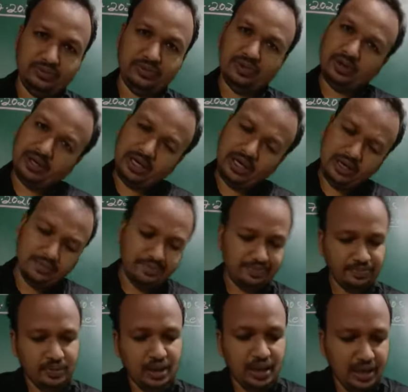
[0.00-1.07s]
Okay,
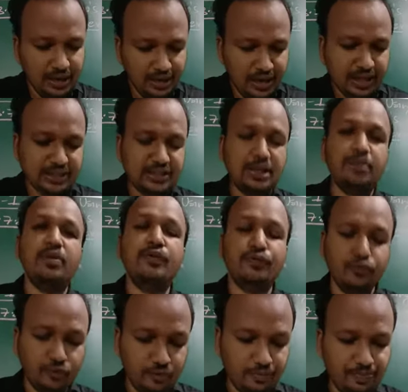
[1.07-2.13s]
next, number
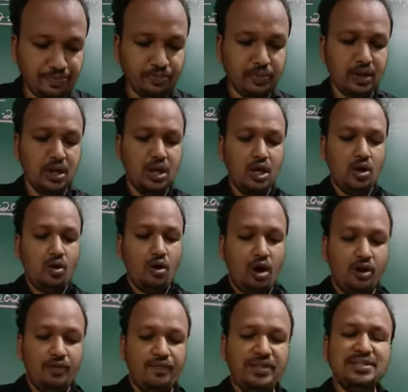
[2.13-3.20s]
4.
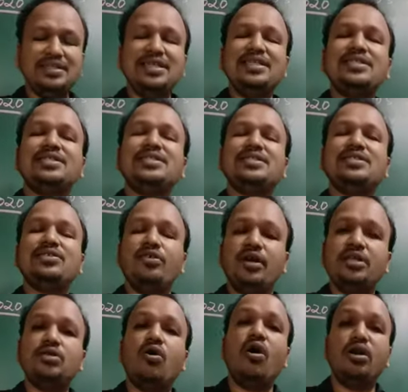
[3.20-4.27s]
Always sit
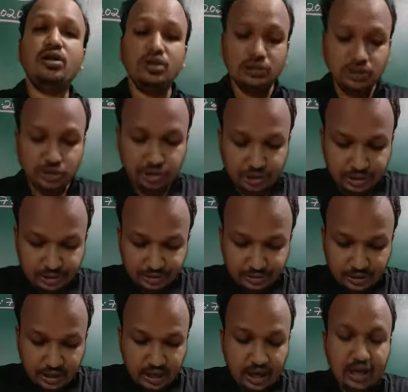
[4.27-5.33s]
straight on your chair
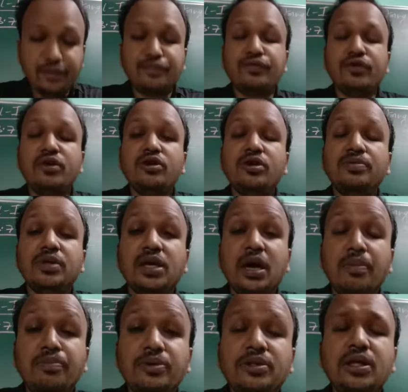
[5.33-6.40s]
in front of the
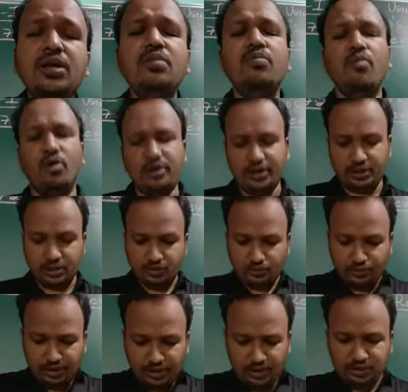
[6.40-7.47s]
computer monitor.
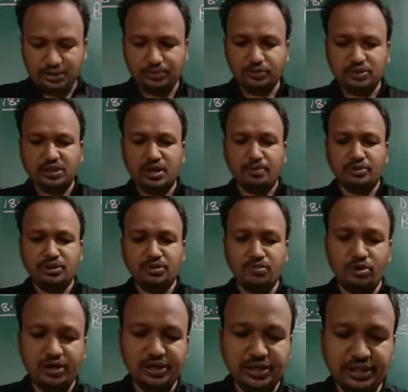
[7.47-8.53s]
When suppose computer
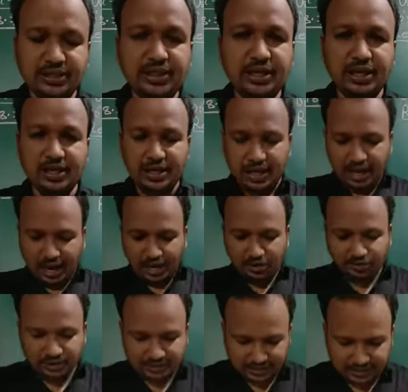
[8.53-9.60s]
monitor is here and you
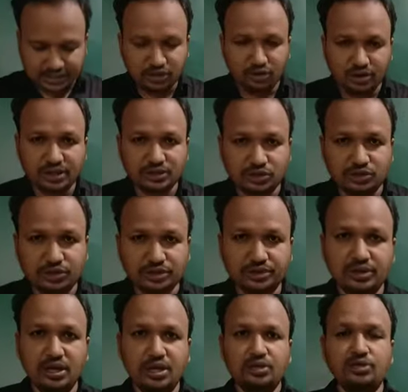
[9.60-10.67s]
are sitting on a chair,
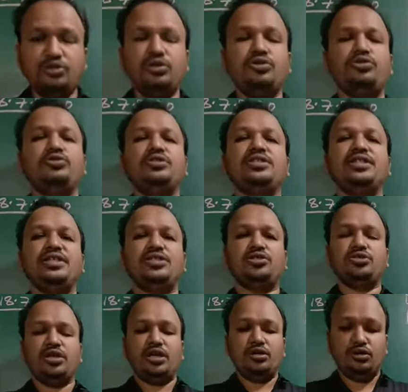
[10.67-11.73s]
so you should sit
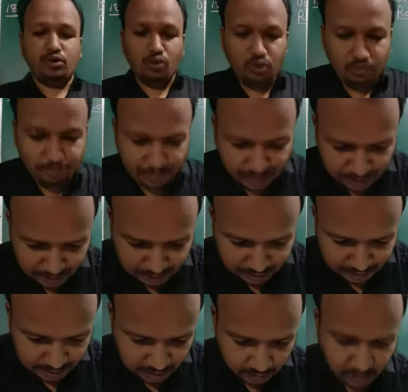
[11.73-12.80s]
straight. Don't bend in
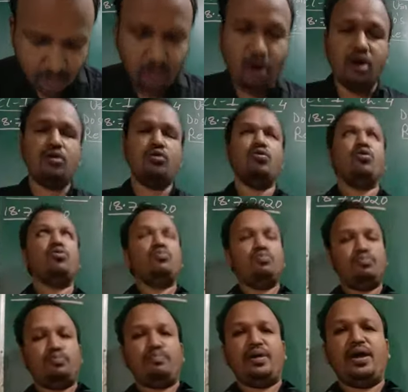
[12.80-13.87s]
this way or
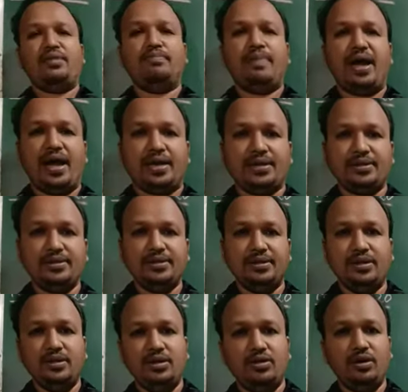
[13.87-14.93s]
don't bend back.
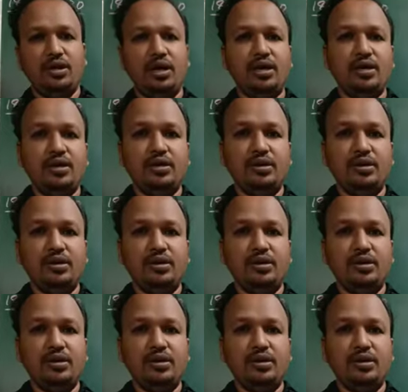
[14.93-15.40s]
Okay,